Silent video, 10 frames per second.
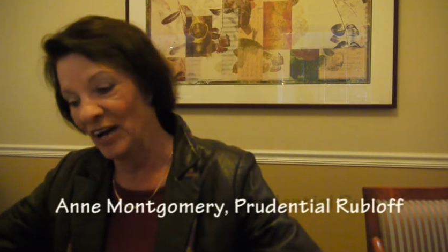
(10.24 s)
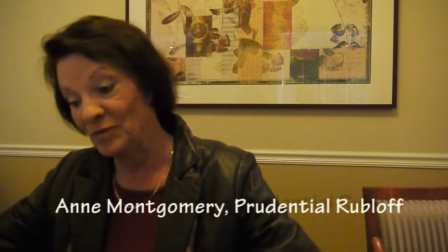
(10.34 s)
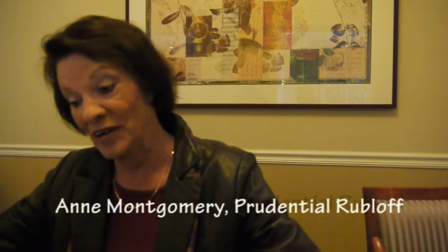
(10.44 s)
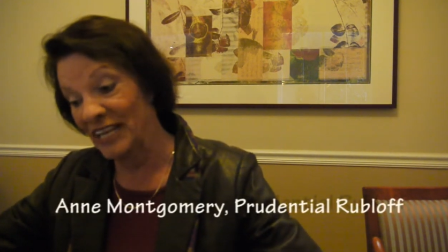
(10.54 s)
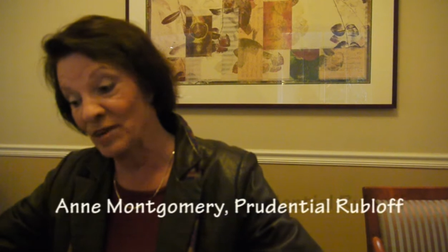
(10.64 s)

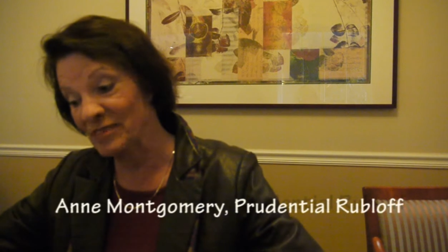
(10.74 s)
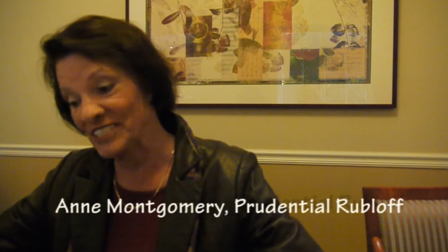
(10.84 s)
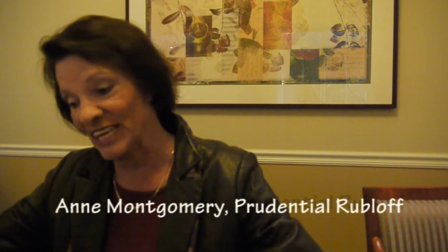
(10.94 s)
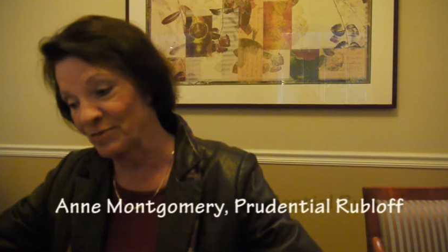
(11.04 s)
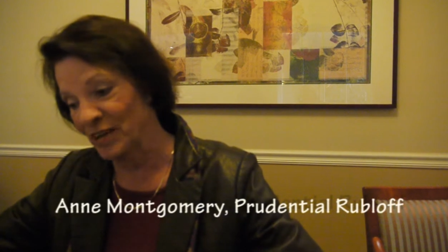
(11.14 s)
My name is
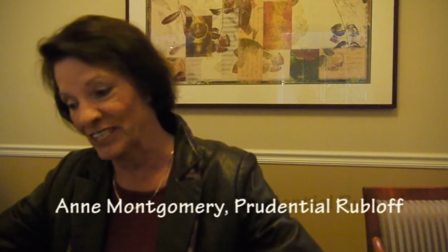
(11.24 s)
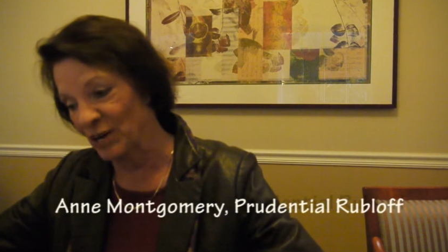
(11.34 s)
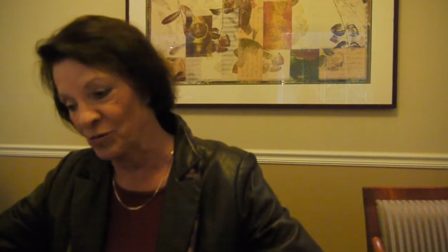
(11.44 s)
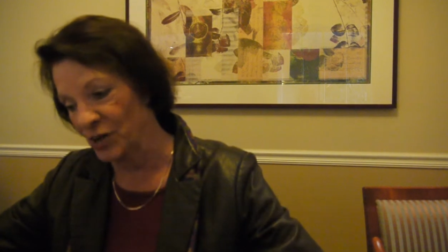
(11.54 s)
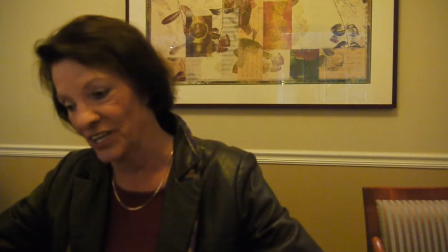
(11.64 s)
Anne
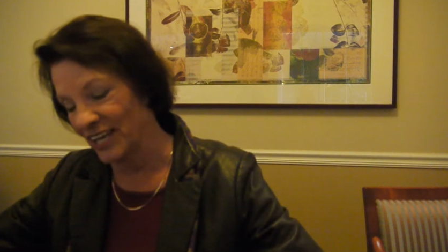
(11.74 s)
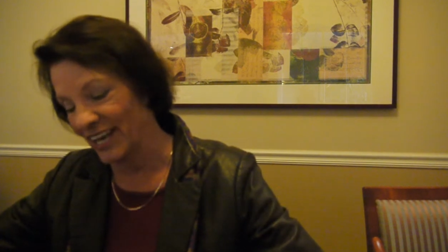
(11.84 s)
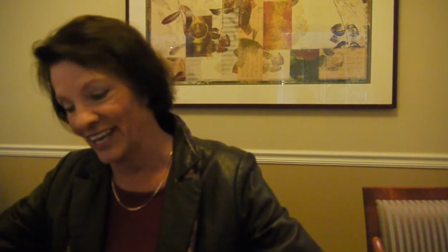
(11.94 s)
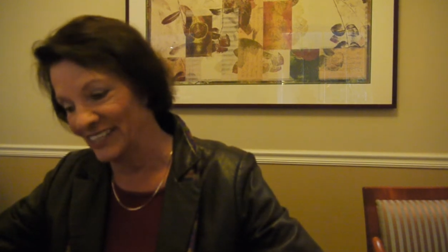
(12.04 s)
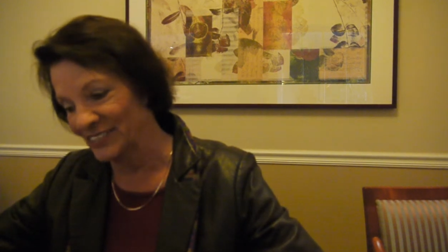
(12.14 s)
Montgomery,
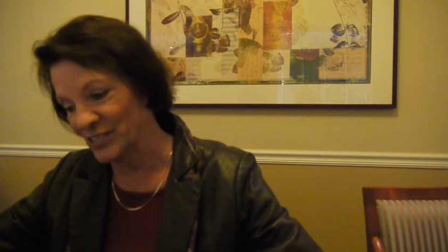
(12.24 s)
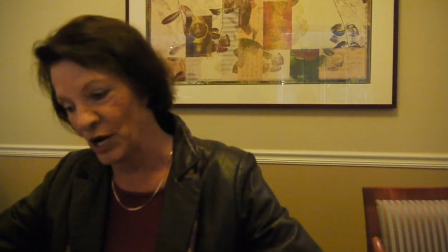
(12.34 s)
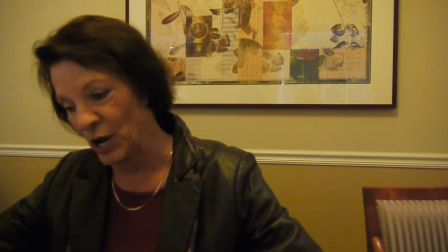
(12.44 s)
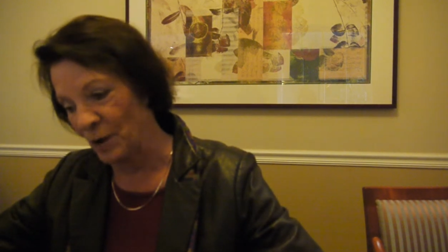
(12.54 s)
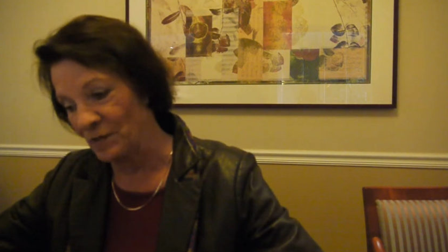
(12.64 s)
and
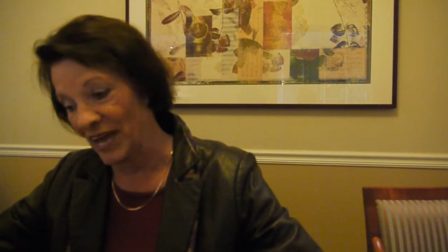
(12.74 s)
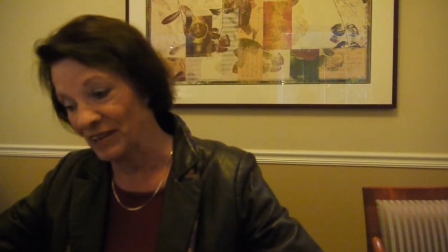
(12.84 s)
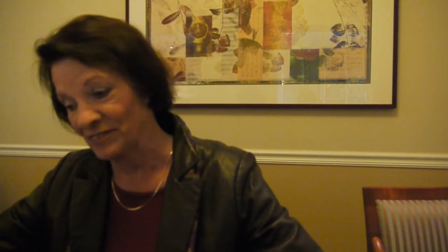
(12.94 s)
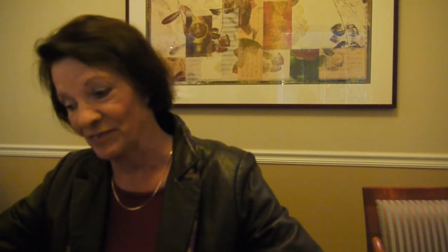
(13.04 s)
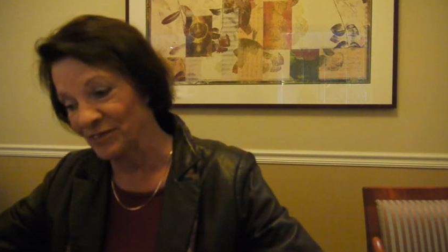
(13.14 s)
I
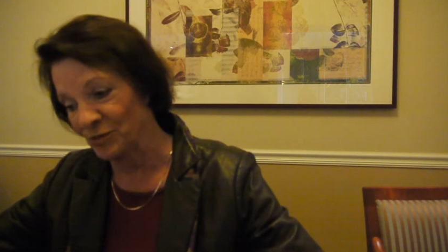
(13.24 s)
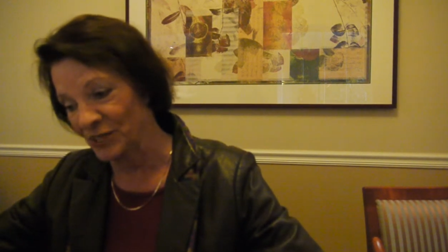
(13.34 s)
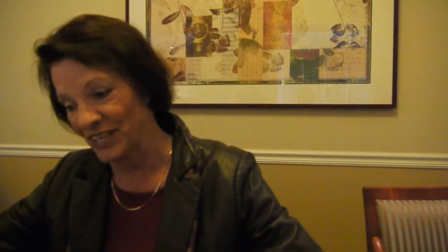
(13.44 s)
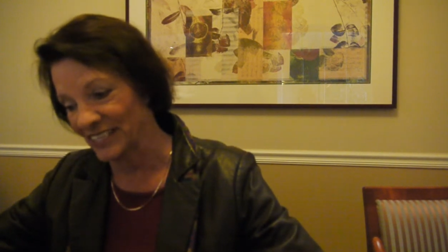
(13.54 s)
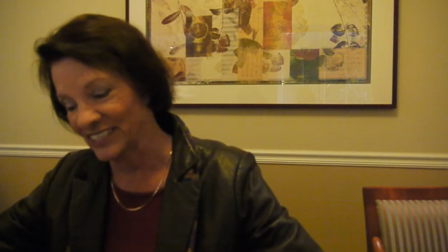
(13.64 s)
have lived in
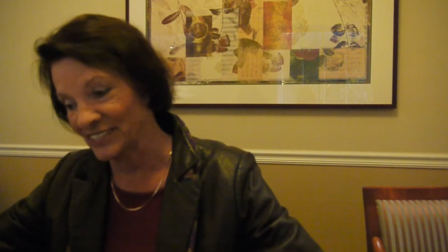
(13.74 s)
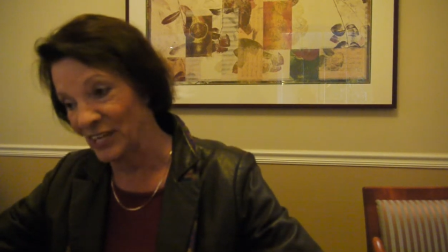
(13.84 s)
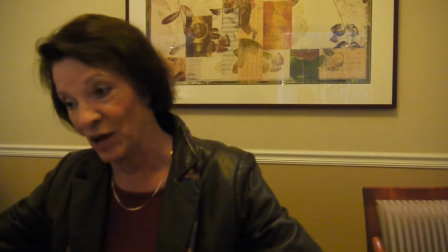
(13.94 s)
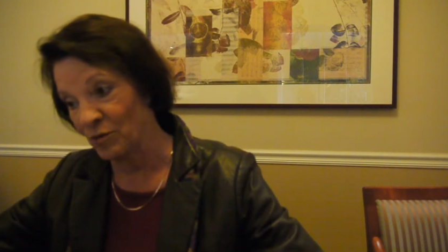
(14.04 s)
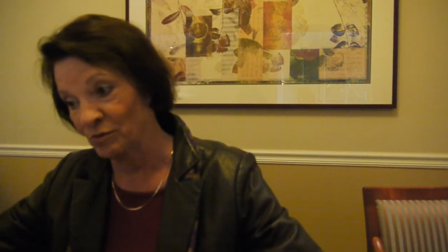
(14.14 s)
Winnetka
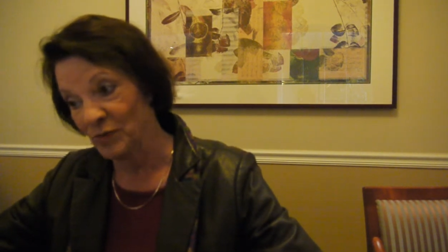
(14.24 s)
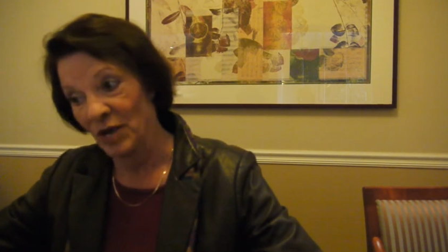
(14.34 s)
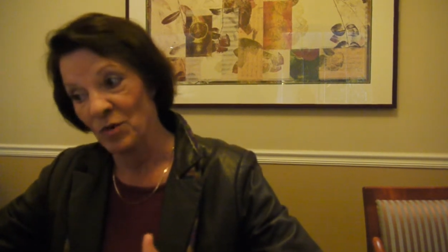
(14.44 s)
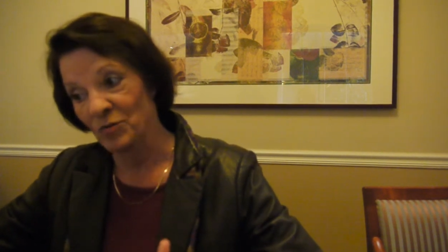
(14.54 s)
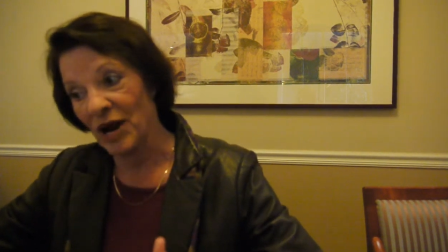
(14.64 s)
now
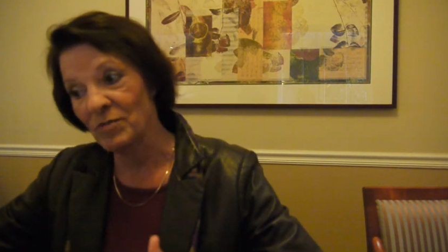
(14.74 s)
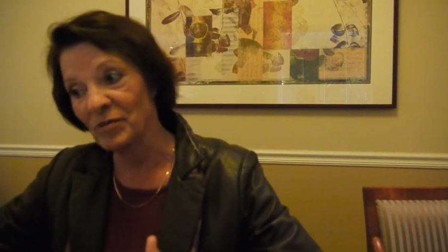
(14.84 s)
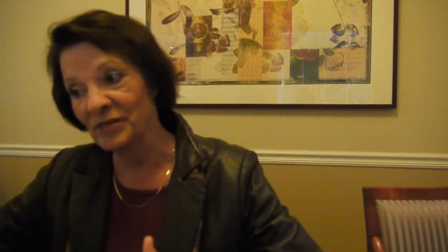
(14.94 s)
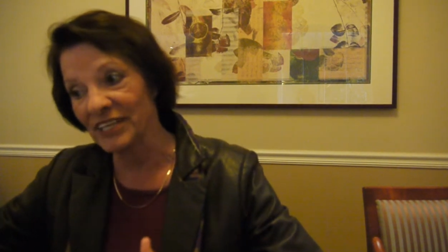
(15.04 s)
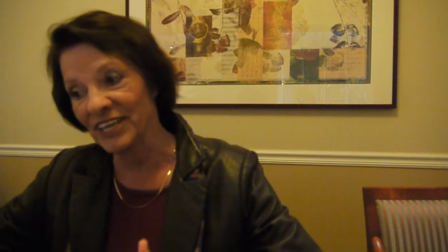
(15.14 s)

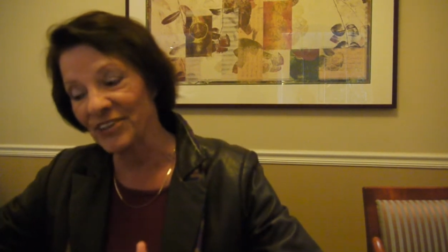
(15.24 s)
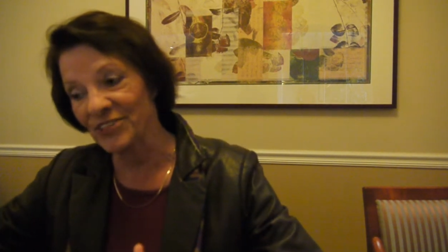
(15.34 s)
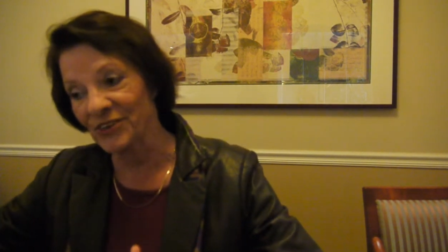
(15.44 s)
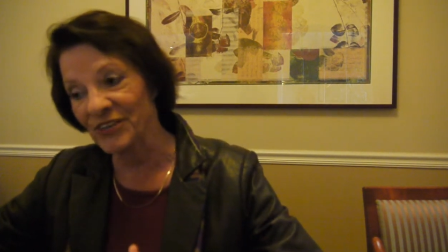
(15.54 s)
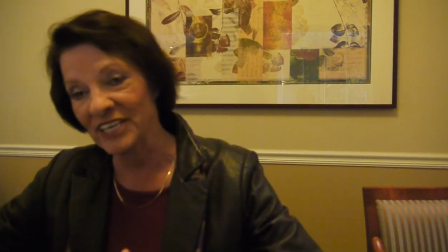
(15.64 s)
probably
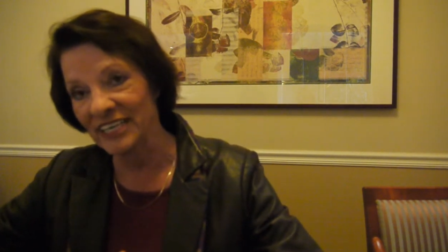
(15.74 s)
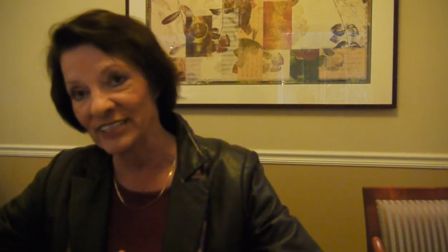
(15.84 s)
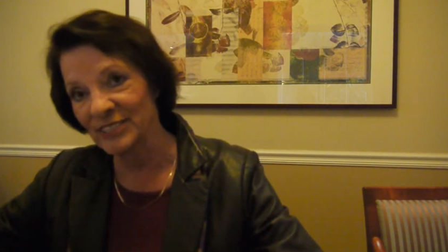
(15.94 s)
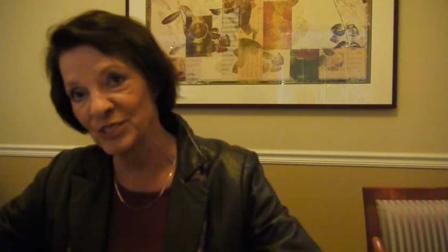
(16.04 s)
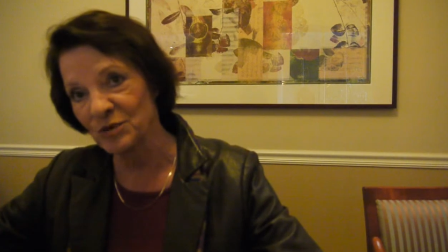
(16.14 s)
30
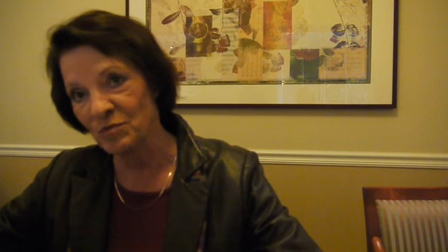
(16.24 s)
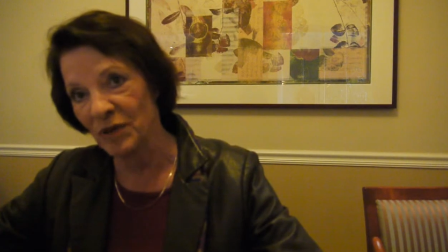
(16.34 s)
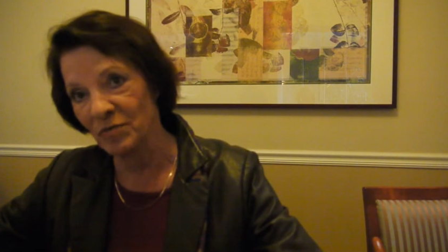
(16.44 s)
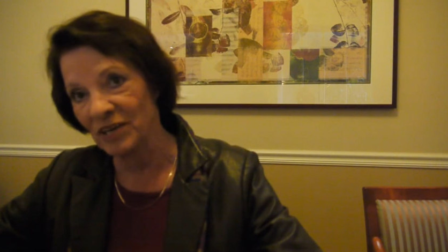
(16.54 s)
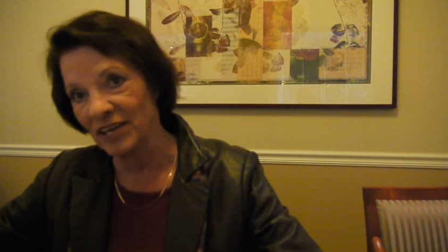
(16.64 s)
years,
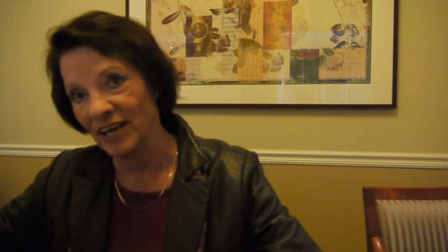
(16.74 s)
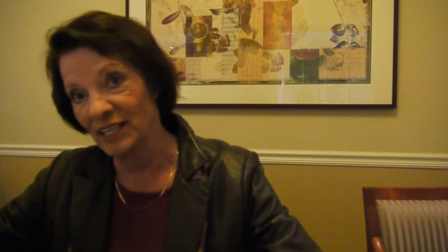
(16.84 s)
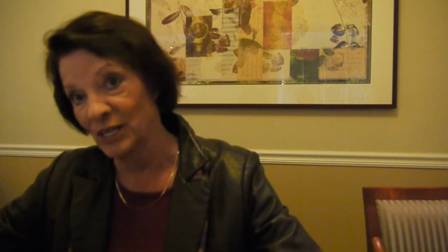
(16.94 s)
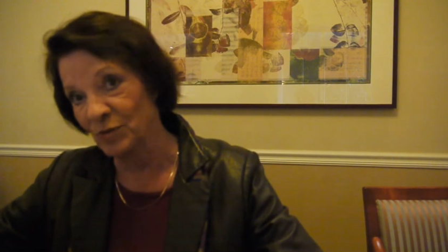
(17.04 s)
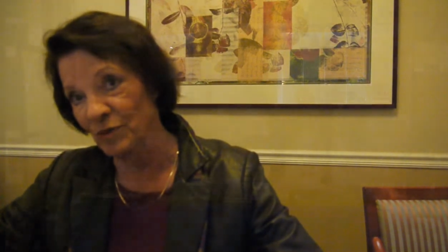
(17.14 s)
maybe a little